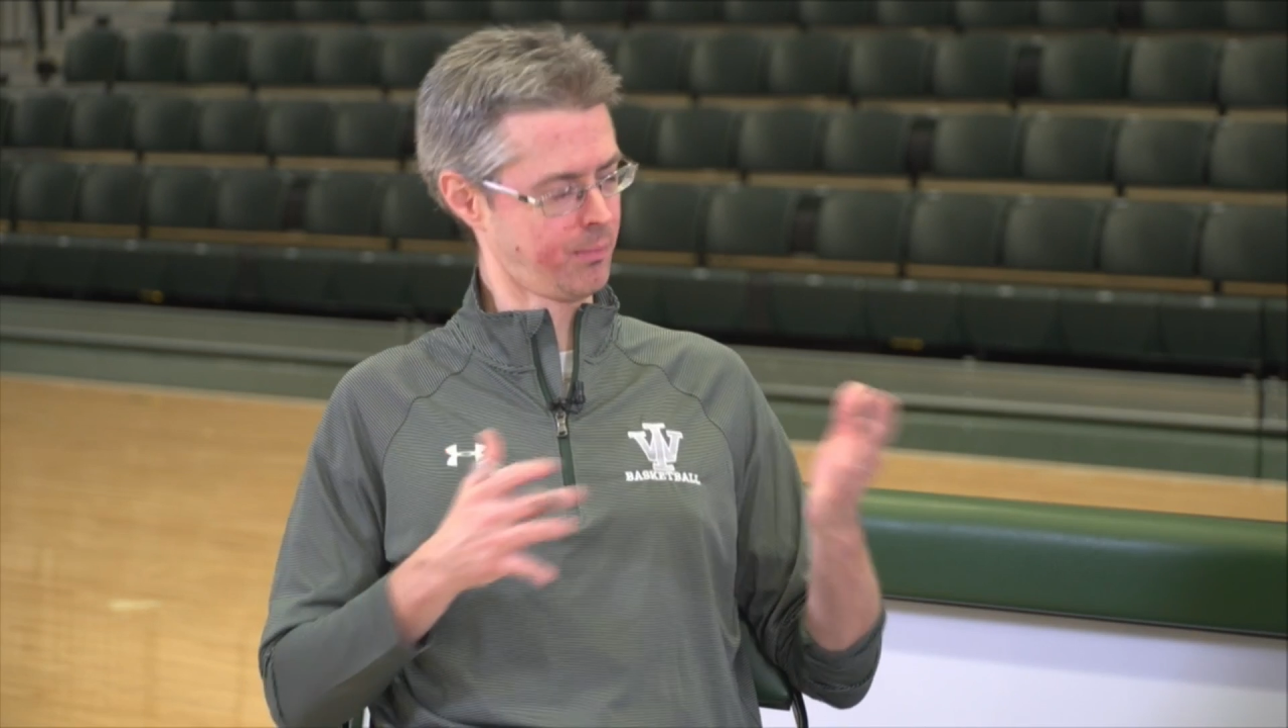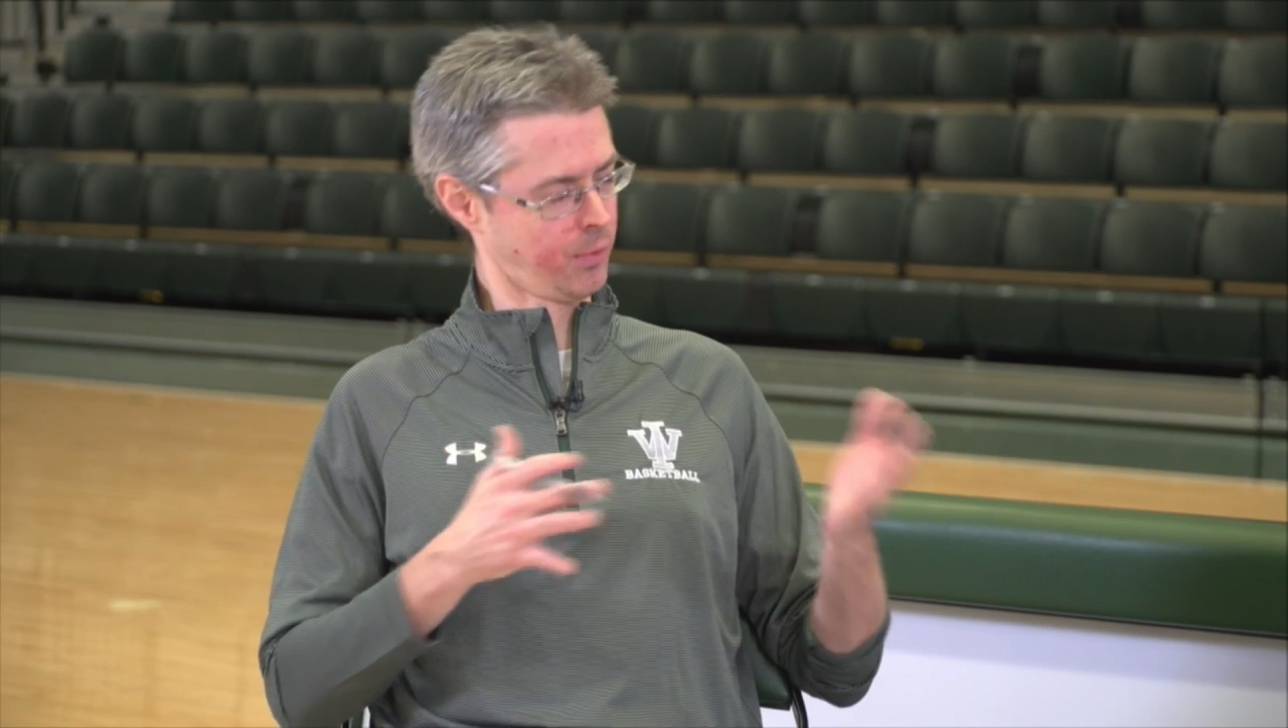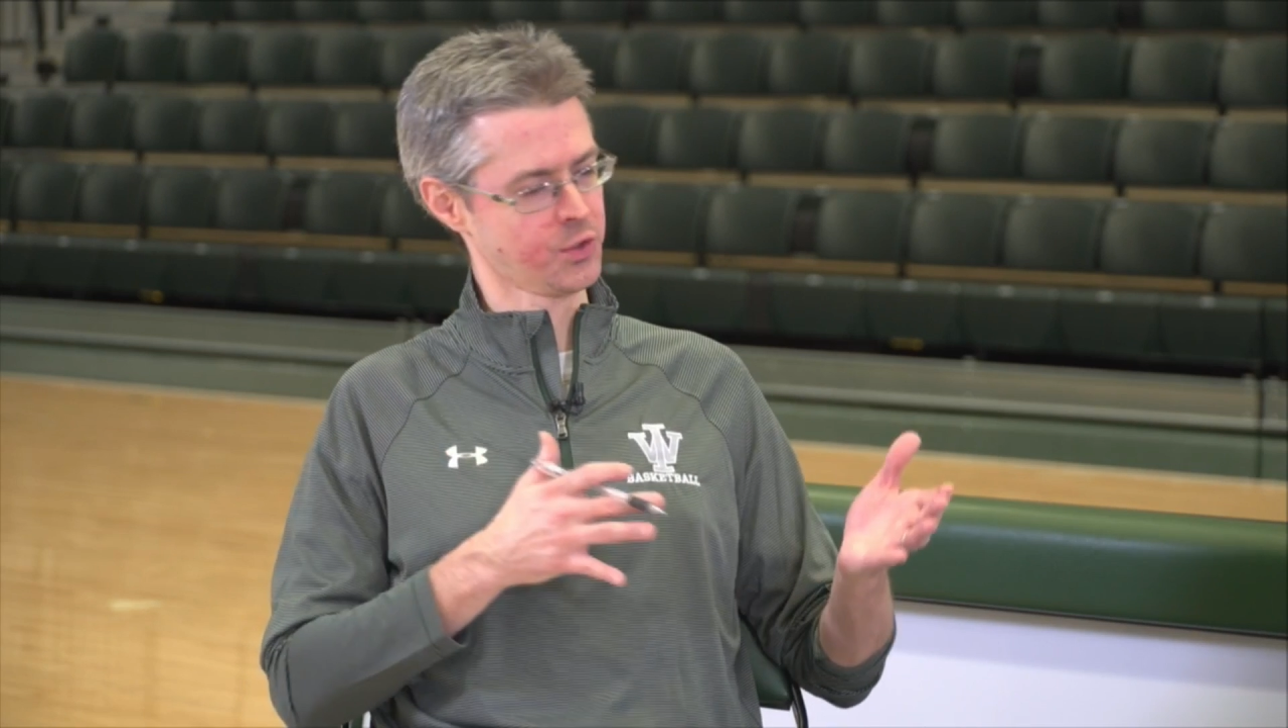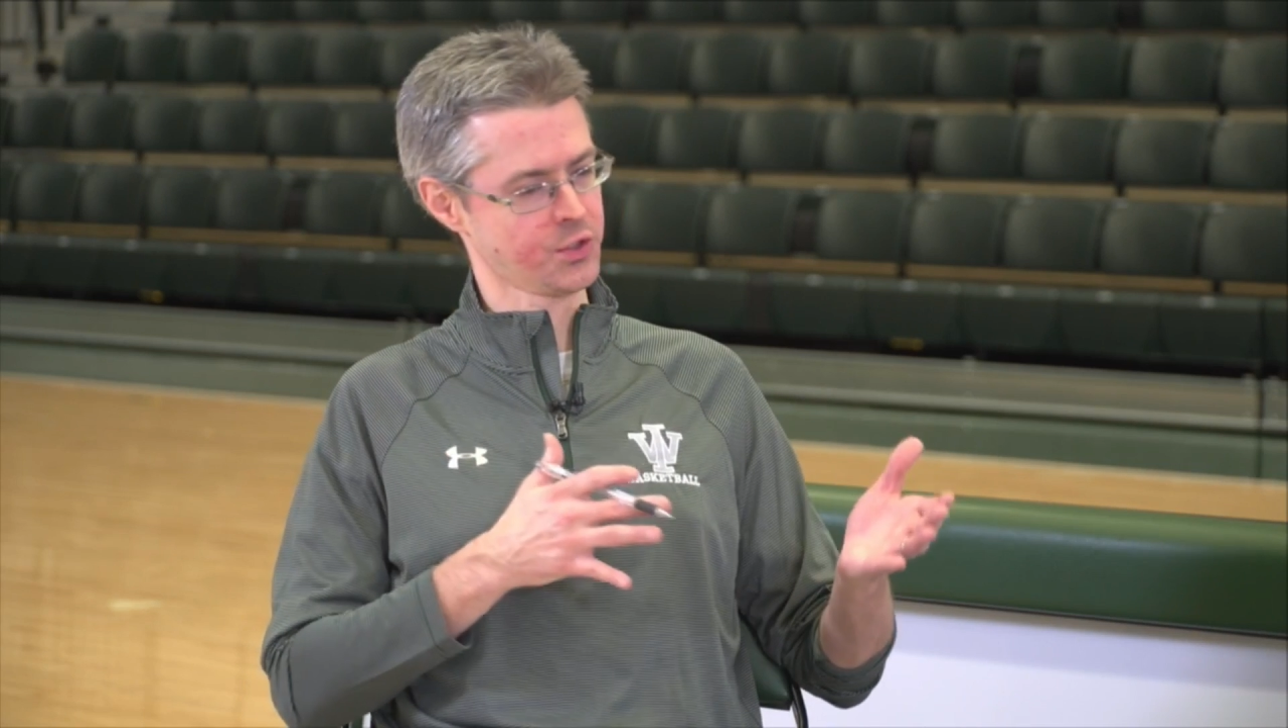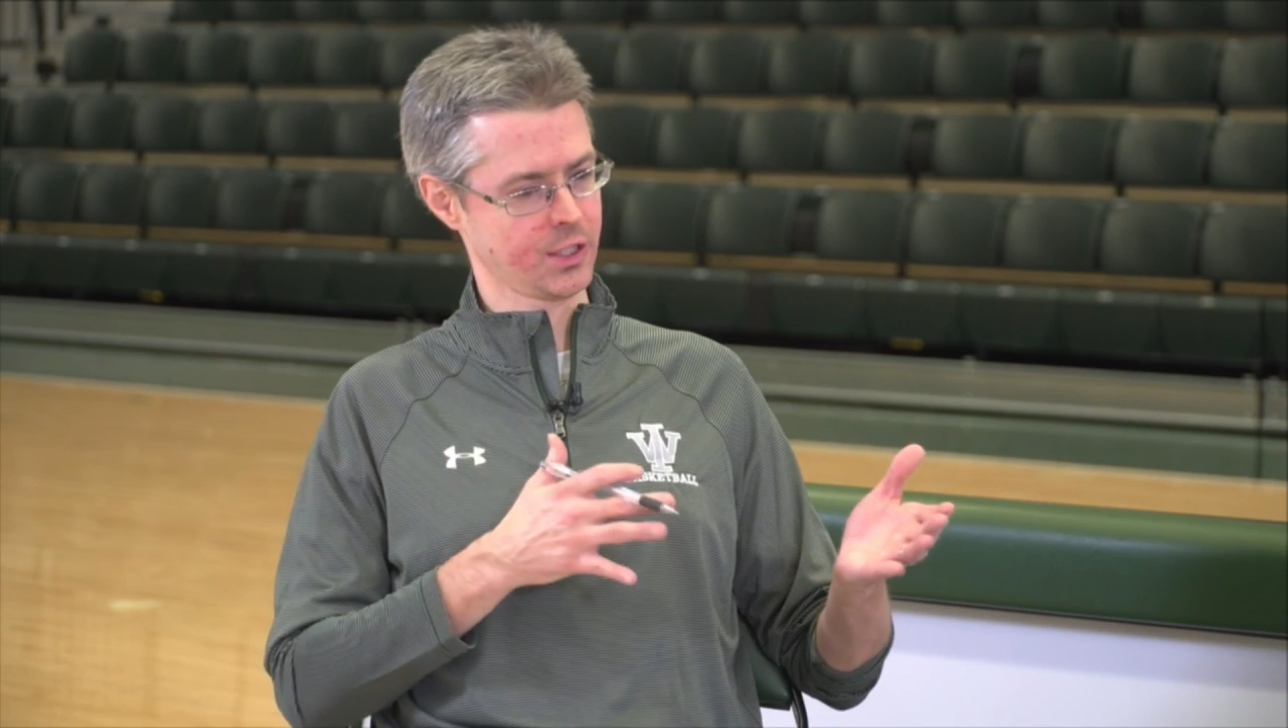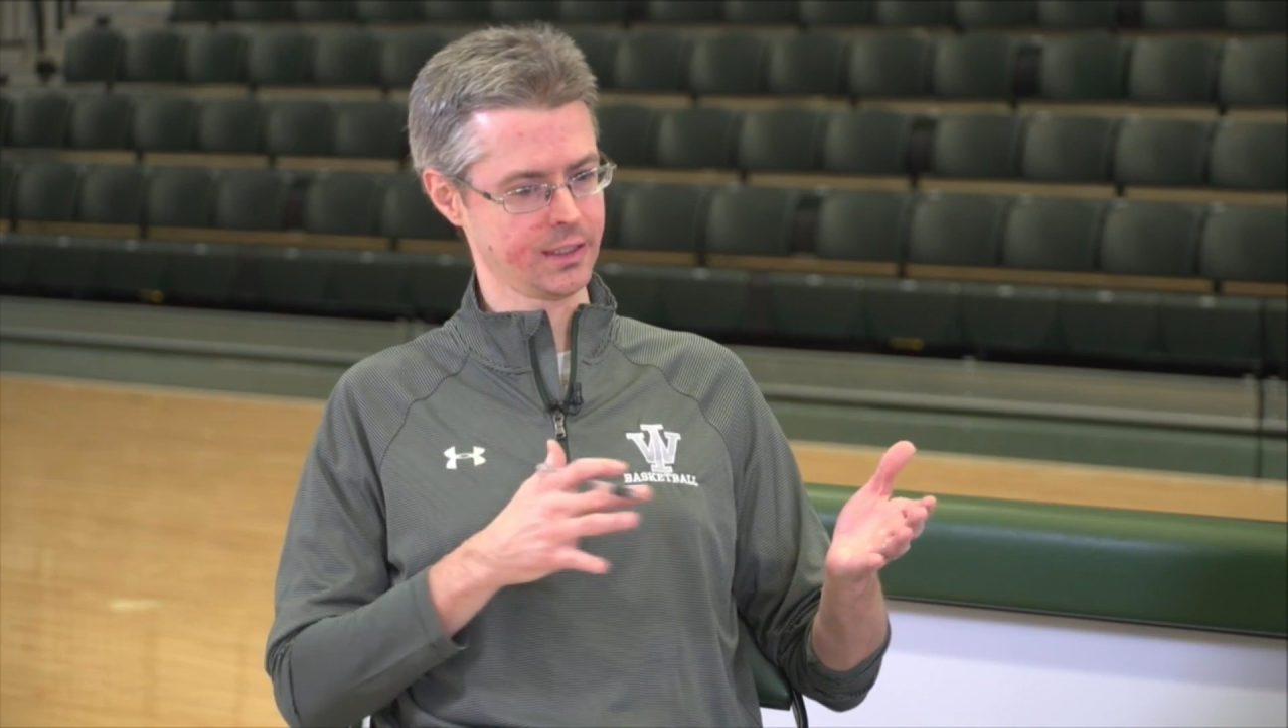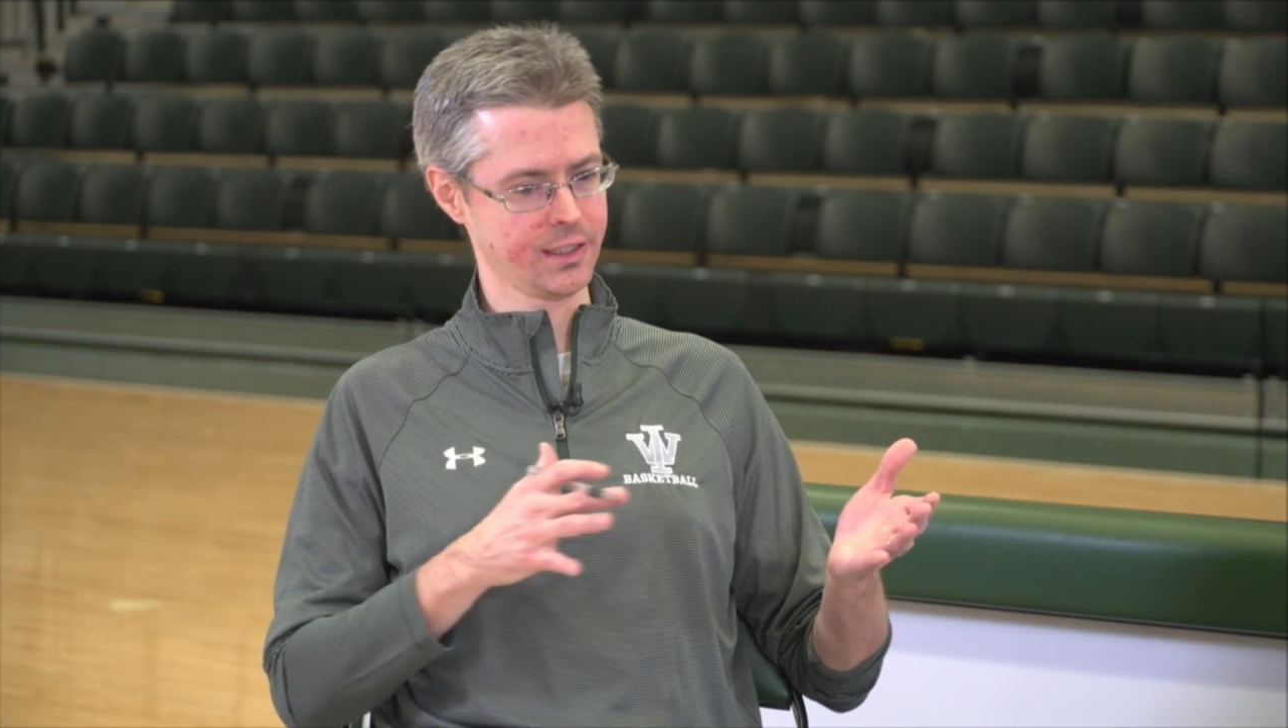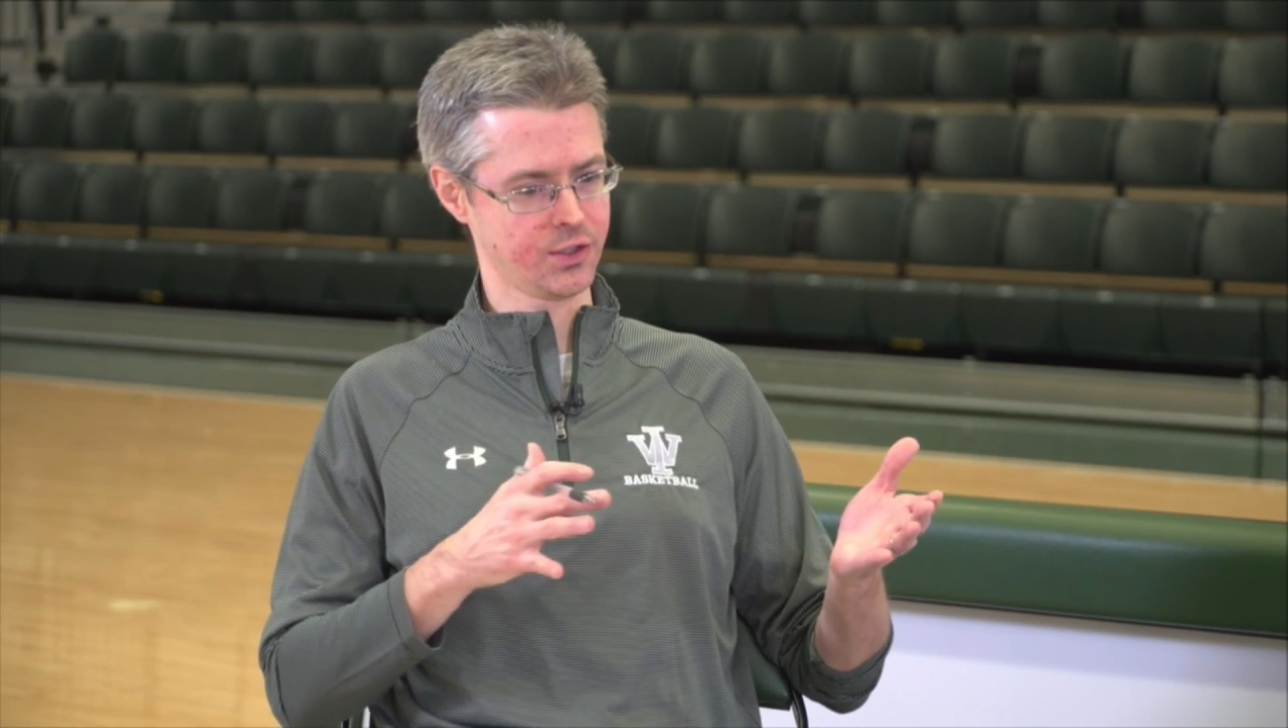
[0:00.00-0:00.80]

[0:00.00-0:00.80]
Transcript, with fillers: personally